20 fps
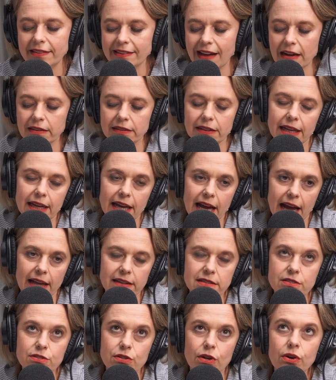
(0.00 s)
Exactly.
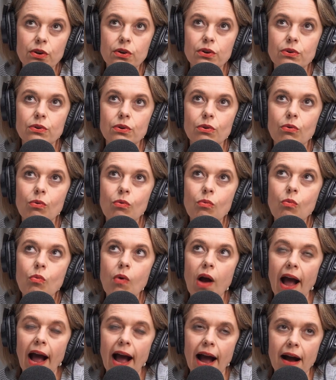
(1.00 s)
And so
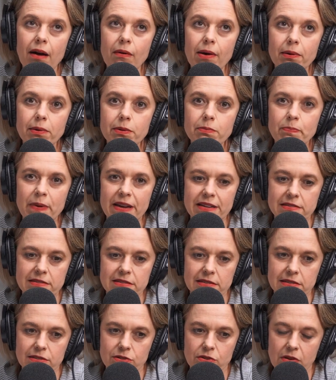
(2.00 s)
how I would best
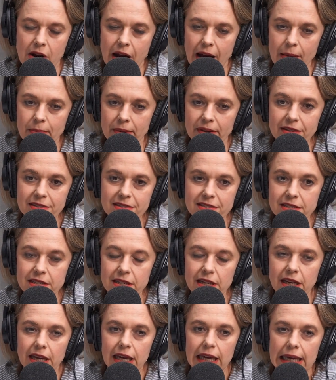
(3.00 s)
describe it
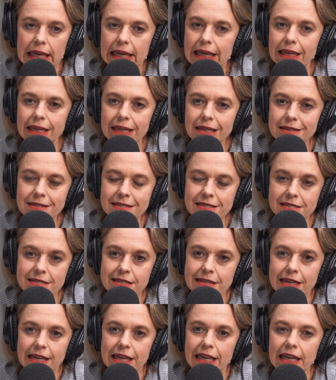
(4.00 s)
is
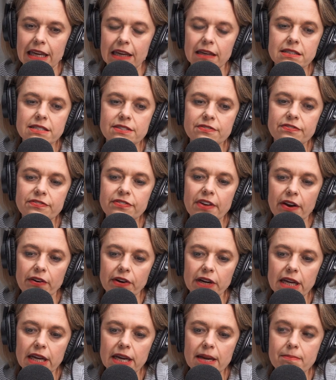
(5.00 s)
it's
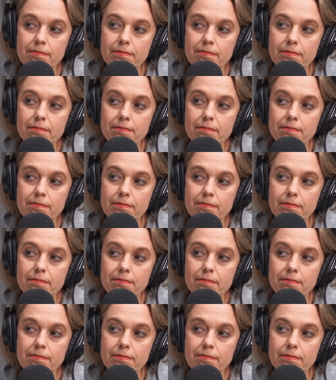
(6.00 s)
very